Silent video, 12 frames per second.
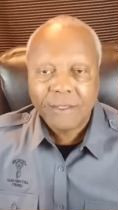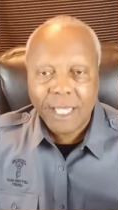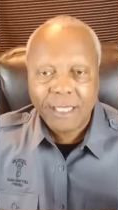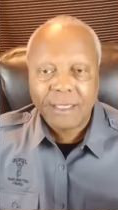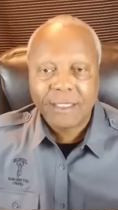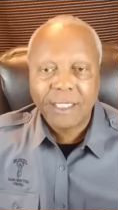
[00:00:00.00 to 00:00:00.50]

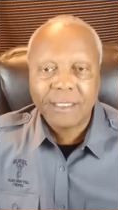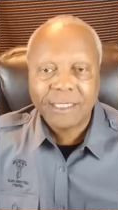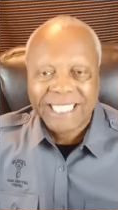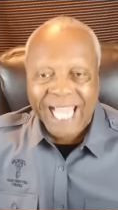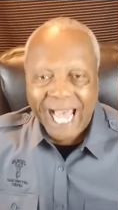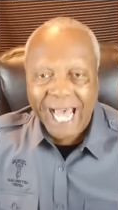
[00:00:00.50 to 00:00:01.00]
that this
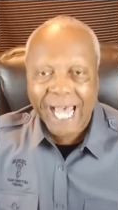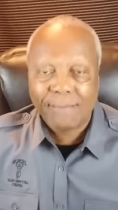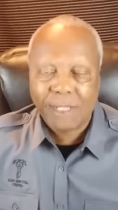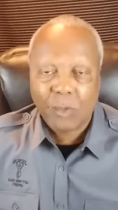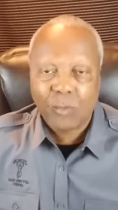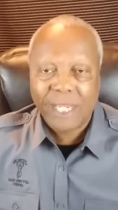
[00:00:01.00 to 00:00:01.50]

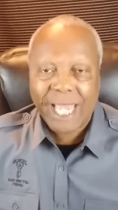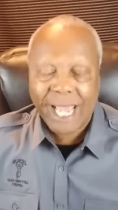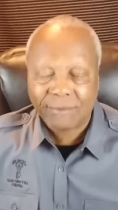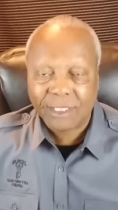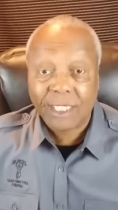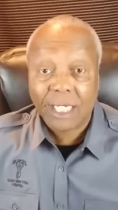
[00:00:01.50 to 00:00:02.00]
time that we
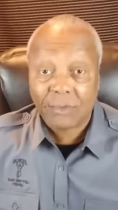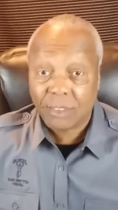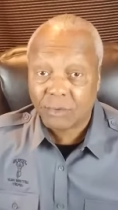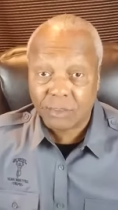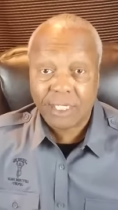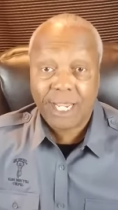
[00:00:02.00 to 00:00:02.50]
have together
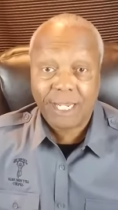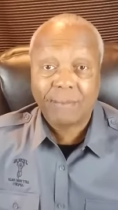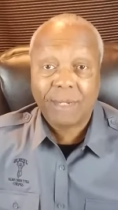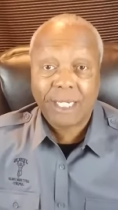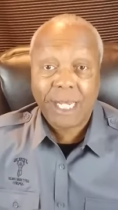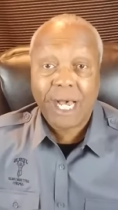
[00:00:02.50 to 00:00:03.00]
is ordained
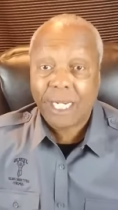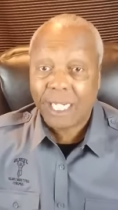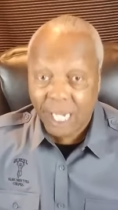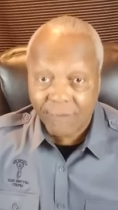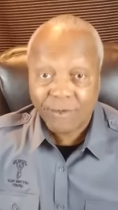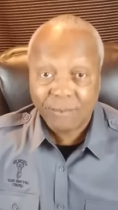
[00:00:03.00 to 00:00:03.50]
by God
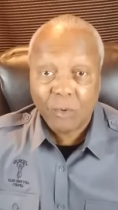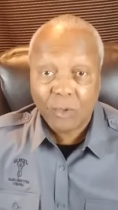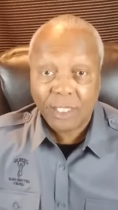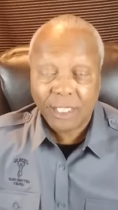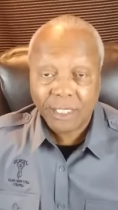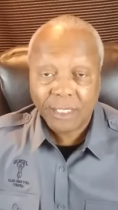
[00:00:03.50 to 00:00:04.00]
every
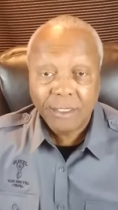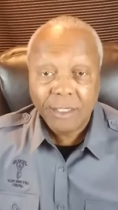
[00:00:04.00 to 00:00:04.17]
morning.